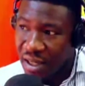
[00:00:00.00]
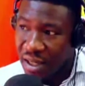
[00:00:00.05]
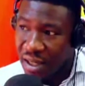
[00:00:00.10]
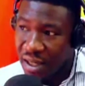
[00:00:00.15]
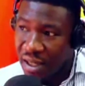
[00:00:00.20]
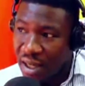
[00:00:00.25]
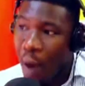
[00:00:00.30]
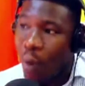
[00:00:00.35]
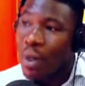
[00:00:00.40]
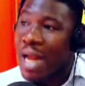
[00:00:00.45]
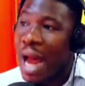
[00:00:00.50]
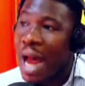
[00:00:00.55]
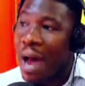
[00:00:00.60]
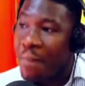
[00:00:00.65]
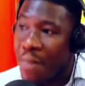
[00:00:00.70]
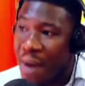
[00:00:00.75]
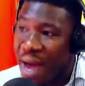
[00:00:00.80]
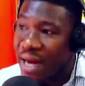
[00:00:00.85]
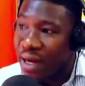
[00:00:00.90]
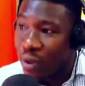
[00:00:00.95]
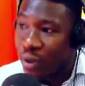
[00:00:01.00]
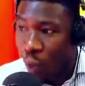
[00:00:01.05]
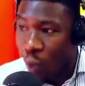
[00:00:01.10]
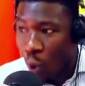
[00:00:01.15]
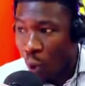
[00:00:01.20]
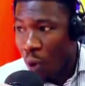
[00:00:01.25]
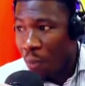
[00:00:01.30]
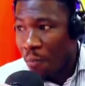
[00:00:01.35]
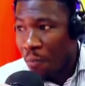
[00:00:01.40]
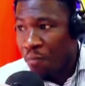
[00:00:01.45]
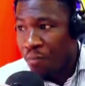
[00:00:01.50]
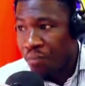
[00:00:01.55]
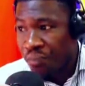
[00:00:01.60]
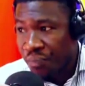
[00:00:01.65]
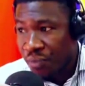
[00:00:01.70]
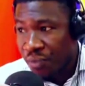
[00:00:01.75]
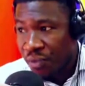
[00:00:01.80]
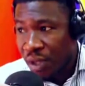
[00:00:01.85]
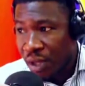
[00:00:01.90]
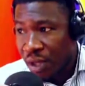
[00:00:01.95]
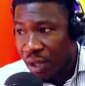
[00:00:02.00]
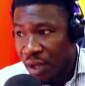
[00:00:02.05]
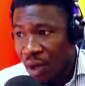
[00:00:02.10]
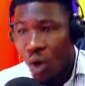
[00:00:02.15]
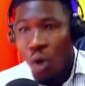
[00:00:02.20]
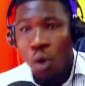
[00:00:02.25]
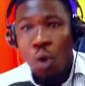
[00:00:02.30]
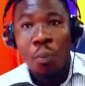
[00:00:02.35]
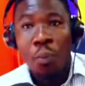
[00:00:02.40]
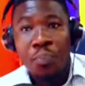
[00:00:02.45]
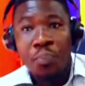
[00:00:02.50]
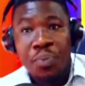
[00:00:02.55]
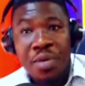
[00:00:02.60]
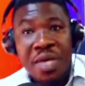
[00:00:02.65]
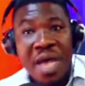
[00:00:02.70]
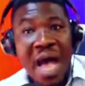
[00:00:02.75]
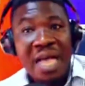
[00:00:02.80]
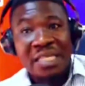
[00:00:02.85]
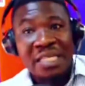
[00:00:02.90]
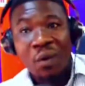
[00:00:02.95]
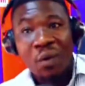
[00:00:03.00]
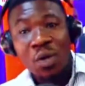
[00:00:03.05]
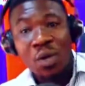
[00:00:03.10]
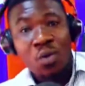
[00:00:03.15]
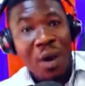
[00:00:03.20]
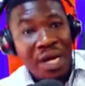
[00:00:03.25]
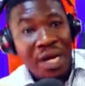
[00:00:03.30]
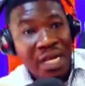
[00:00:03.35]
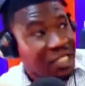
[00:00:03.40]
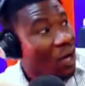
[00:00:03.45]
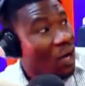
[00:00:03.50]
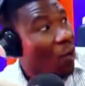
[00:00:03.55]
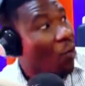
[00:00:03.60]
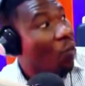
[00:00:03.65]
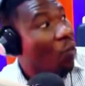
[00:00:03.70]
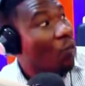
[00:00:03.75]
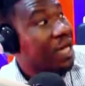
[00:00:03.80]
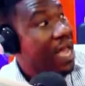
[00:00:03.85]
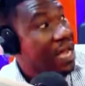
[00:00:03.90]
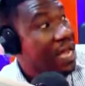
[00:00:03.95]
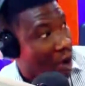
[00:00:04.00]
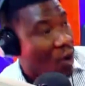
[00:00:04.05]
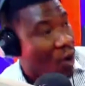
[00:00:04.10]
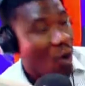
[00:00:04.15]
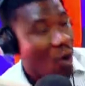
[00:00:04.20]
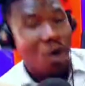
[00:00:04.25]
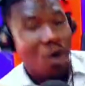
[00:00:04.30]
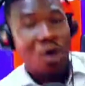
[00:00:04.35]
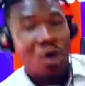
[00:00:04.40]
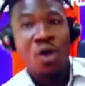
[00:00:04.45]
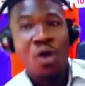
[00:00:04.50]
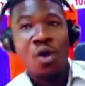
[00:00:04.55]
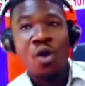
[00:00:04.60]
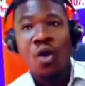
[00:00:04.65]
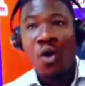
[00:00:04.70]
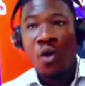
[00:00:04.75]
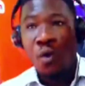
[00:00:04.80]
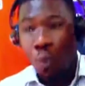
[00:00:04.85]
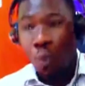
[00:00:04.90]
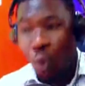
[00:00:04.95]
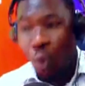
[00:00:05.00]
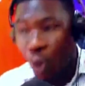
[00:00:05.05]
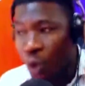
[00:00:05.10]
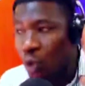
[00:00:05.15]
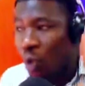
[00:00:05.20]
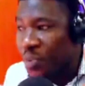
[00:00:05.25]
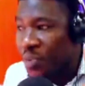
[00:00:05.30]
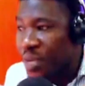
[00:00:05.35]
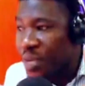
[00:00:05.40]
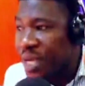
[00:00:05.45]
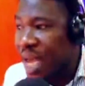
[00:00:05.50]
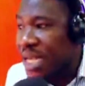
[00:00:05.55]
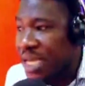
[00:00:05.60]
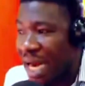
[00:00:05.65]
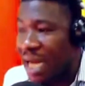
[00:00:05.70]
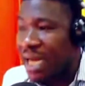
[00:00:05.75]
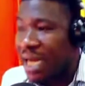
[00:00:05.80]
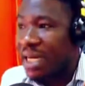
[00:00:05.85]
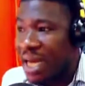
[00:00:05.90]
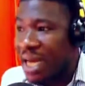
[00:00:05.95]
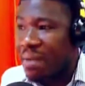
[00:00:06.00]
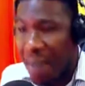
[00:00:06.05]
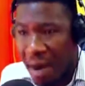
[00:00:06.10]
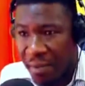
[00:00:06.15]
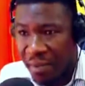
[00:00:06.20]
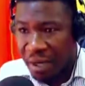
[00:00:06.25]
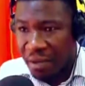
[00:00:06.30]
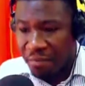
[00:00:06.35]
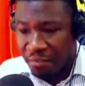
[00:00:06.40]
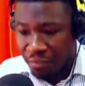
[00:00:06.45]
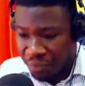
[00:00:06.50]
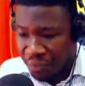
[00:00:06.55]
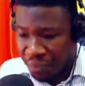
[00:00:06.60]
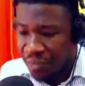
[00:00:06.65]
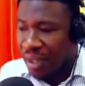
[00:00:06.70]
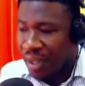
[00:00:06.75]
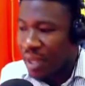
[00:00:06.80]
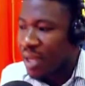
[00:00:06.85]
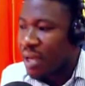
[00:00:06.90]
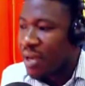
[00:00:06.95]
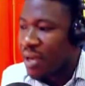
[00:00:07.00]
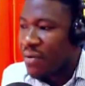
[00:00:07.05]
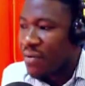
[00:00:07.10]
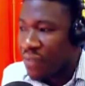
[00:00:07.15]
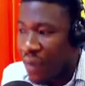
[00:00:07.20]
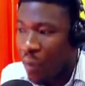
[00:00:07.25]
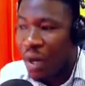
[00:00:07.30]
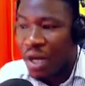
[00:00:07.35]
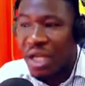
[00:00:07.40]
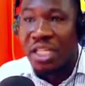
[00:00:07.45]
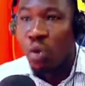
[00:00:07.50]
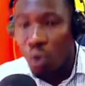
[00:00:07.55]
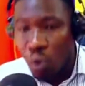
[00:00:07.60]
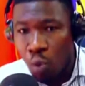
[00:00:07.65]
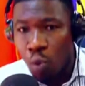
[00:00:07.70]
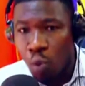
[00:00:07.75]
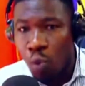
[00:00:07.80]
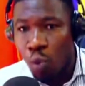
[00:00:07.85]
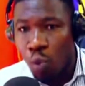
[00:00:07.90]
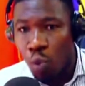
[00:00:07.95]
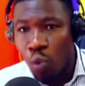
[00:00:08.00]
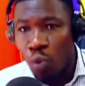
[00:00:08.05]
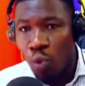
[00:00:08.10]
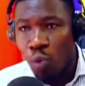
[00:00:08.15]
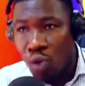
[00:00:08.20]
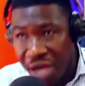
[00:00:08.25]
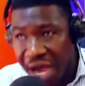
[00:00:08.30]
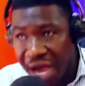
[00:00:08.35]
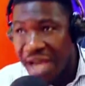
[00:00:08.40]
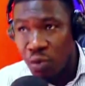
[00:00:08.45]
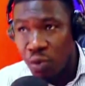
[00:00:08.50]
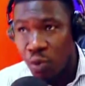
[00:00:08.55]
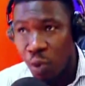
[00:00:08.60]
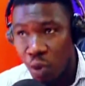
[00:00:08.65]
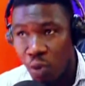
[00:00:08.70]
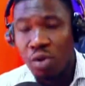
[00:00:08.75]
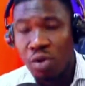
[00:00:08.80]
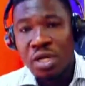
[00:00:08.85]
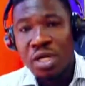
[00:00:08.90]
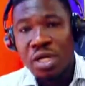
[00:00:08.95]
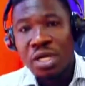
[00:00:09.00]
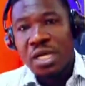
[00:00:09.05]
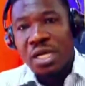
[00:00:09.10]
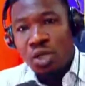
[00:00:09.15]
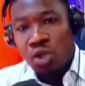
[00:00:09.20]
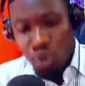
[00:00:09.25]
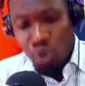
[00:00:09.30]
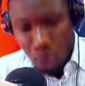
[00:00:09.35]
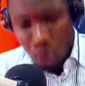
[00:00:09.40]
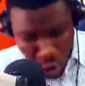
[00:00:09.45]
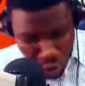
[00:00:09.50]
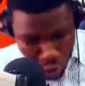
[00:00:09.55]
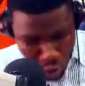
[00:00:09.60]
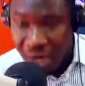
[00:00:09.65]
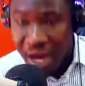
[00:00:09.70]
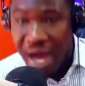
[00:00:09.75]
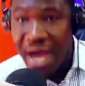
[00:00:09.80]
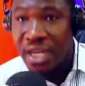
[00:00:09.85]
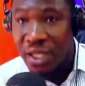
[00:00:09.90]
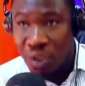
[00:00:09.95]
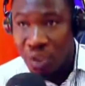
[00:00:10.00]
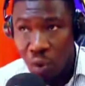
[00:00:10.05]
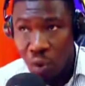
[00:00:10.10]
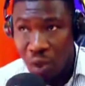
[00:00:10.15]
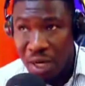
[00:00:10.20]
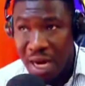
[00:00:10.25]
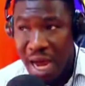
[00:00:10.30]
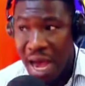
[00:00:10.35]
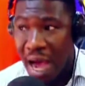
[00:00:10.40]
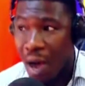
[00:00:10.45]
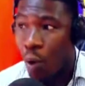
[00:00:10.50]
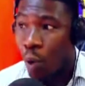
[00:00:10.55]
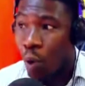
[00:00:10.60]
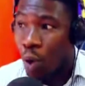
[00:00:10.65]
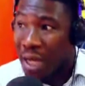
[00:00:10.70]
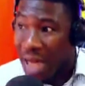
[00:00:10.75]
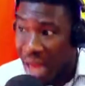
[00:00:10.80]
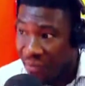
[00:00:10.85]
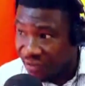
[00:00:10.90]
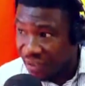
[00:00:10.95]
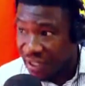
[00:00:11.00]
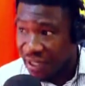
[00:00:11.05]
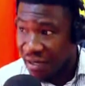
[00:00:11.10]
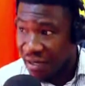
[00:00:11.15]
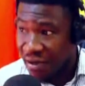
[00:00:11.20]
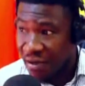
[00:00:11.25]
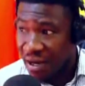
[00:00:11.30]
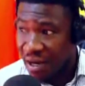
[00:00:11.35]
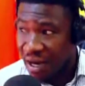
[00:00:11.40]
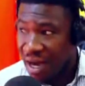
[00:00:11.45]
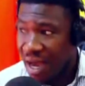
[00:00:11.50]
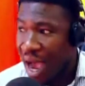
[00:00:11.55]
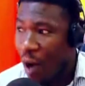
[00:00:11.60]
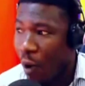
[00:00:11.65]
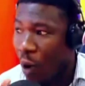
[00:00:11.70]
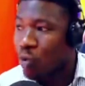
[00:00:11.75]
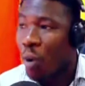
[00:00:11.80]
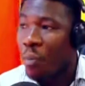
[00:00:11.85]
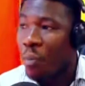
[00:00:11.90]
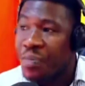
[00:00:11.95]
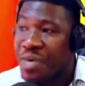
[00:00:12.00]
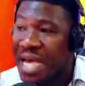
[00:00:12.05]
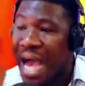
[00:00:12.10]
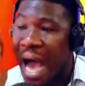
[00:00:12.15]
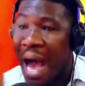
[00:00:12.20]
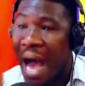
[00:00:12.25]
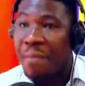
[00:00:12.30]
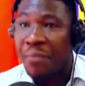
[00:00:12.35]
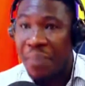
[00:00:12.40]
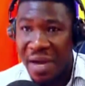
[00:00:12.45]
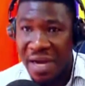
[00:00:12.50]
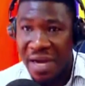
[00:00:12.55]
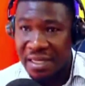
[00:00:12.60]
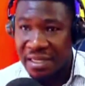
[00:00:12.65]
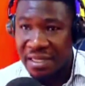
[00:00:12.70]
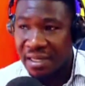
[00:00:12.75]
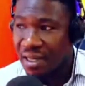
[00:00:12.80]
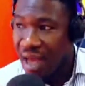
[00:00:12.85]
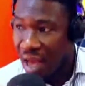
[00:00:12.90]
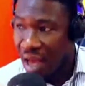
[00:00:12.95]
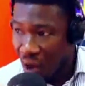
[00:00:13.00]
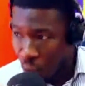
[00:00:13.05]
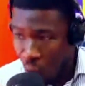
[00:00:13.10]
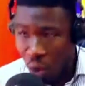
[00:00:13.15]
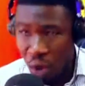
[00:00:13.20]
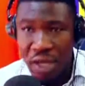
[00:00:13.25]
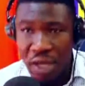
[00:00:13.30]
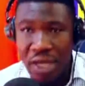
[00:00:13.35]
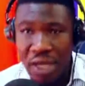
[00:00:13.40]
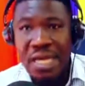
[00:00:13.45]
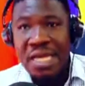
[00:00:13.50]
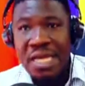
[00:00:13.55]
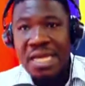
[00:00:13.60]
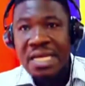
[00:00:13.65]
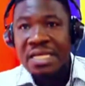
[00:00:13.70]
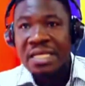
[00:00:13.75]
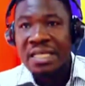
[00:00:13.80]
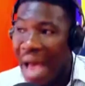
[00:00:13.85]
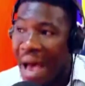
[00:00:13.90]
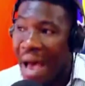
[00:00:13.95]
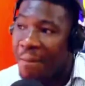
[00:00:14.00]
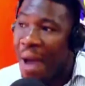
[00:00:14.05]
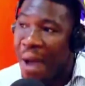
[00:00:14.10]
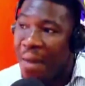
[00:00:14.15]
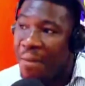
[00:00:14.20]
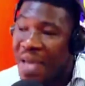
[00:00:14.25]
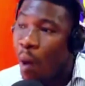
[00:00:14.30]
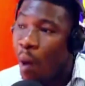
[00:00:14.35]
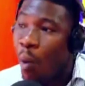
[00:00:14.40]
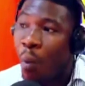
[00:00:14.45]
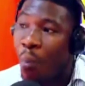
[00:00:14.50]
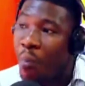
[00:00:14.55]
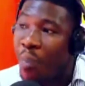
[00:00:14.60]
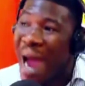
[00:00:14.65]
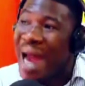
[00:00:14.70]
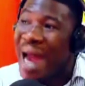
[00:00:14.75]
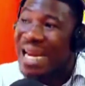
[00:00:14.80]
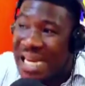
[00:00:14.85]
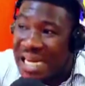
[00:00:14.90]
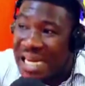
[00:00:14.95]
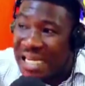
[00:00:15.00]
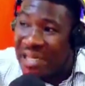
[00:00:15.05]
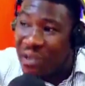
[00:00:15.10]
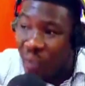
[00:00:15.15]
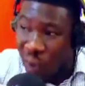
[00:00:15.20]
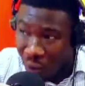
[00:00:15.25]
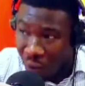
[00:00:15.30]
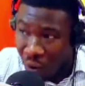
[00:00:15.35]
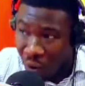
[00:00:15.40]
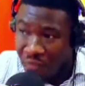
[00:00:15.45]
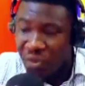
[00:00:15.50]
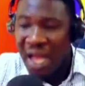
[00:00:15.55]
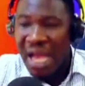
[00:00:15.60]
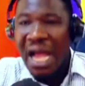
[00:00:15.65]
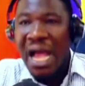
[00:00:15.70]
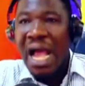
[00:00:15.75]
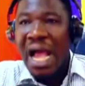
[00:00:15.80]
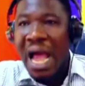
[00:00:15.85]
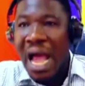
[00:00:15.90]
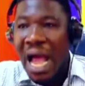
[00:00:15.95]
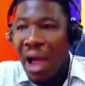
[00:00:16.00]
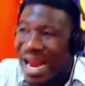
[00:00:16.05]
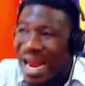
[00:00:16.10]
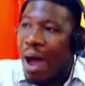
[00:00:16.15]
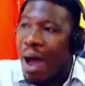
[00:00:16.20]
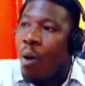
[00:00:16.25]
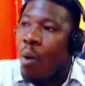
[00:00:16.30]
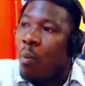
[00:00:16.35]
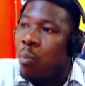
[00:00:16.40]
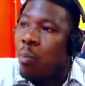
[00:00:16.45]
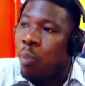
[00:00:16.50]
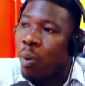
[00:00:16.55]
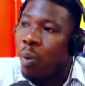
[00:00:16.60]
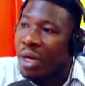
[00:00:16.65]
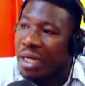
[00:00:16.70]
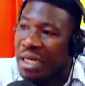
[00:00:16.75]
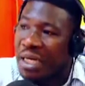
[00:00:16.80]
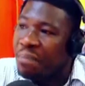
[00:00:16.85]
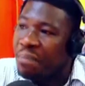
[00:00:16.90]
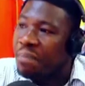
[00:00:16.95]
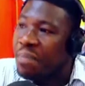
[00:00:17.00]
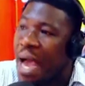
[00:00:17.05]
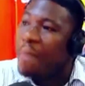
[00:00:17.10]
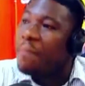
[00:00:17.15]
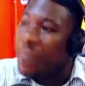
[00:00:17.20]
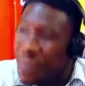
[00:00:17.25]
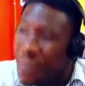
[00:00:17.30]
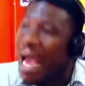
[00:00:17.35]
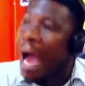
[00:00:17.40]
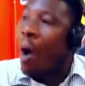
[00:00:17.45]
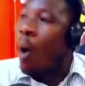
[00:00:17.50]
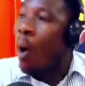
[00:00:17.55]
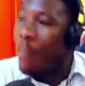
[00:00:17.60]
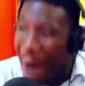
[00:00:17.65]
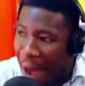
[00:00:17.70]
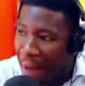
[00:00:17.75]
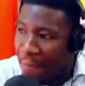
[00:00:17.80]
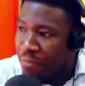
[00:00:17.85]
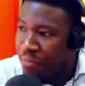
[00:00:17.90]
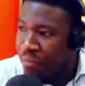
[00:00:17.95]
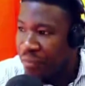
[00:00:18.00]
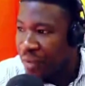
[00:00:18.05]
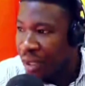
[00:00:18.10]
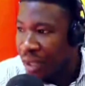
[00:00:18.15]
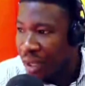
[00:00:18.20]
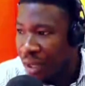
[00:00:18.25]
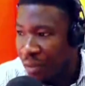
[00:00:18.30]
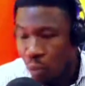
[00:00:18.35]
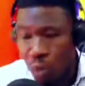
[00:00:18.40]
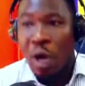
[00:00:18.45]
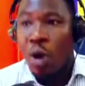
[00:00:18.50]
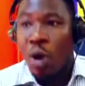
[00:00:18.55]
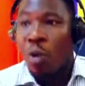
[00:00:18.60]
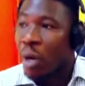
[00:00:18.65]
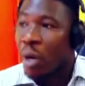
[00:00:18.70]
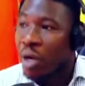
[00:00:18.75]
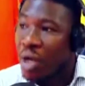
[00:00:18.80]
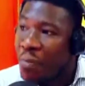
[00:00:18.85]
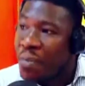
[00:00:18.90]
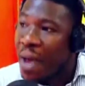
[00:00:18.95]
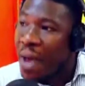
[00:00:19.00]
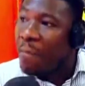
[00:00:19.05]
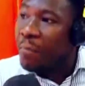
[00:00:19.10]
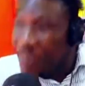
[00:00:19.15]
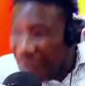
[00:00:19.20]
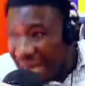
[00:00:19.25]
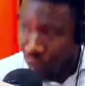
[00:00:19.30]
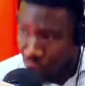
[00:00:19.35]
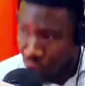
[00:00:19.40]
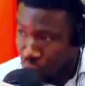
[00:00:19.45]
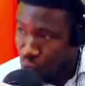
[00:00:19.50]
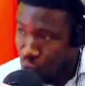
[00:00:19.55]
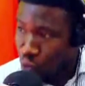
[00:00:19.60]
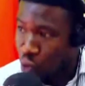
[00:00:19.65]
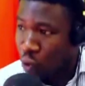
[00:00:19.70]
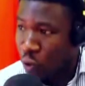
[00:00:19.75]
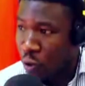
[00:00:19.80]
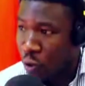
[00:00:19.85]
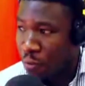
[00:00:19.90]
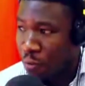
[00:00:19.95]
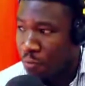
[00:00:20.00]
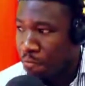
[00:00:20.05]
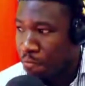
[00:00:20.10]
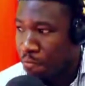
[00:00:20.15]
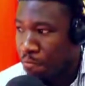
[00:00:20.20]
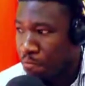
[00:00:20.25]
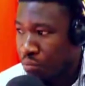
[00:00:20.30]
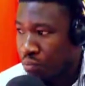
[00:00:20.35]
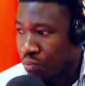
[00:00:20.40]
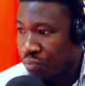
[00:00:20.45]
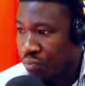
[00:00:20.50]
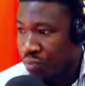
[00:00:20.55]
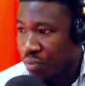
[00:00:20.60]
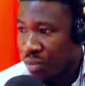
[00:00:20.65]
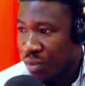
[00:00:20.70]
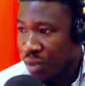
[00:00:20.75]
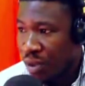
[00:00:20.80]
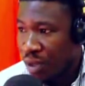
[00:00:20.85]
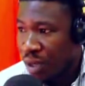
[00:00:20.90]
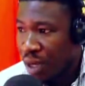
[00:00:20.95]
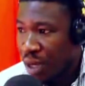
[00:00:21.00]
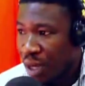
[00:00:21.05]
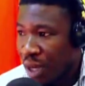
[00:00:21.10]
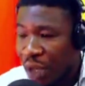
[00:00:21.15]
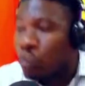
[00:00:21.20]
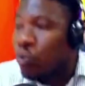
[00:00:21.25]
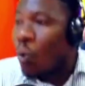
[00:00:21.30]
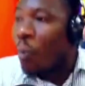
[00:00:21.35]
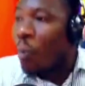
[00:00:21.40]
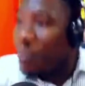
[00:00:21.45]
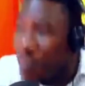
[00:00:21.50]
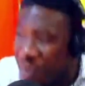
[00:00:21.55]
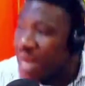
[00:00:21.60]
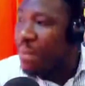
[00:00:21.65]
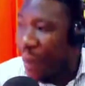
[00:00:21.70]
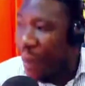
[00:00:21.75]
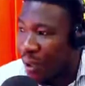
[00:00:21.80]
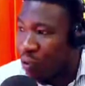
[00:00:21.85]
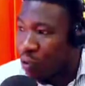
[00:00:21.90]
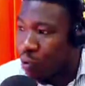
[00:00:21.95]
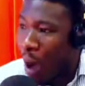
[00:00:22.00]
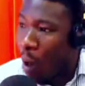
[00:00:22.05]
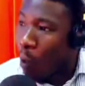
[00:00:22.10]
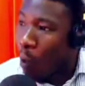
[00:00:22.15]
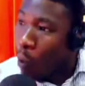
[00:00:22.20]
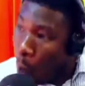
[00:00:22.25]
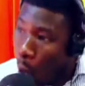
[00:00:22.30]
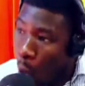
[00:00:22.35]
I want our bed. Ube as I would when you chill gate. Would you be any other there, mommy? For when you chill wood gate one. So, what when you chill gate one now? Well, left. I want to be a bed, a wo. Sabe be a bed in it, you know. I want our bonny be a pia oba. Was our bonny be a pinny passo. It will pinny passo, a woo.